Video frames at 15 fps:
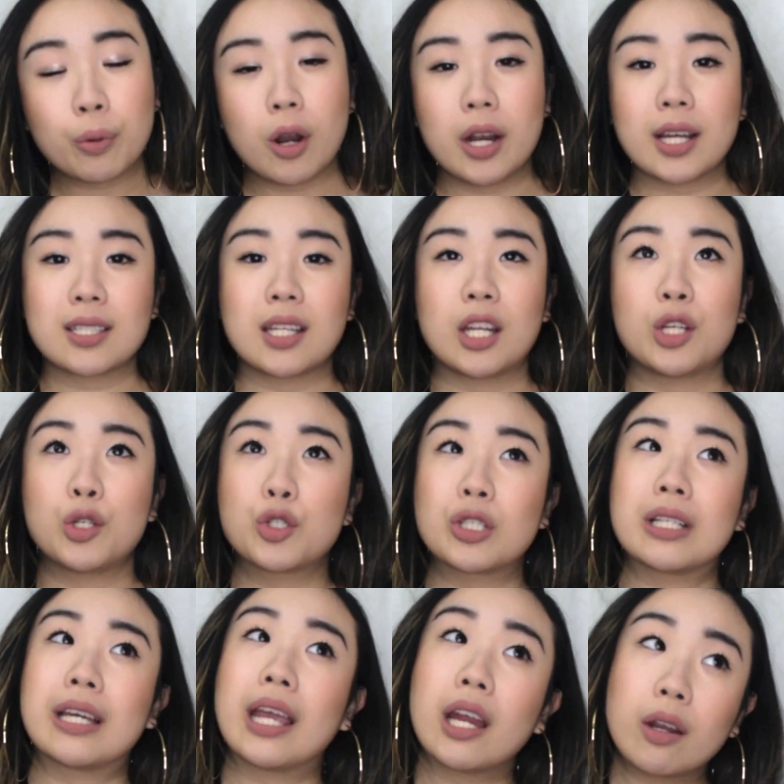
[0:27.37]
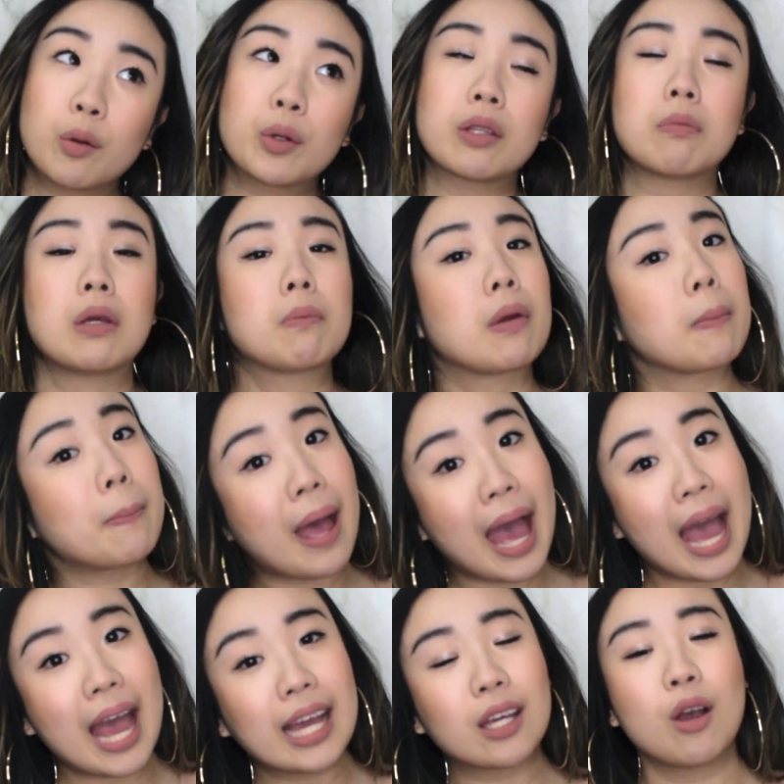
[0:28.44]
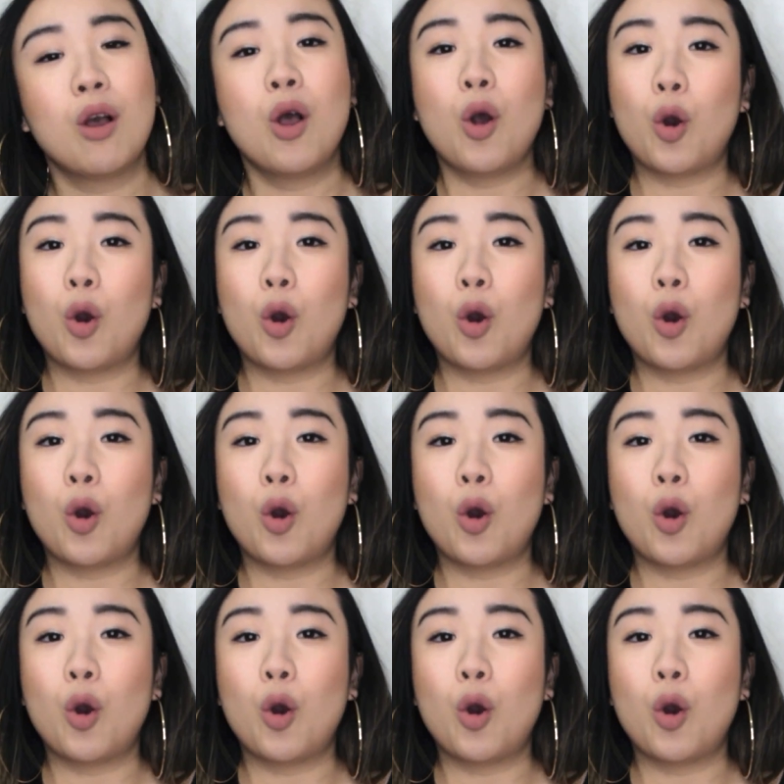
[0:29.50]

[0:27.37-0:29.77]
products that I usually carry with me in my bag,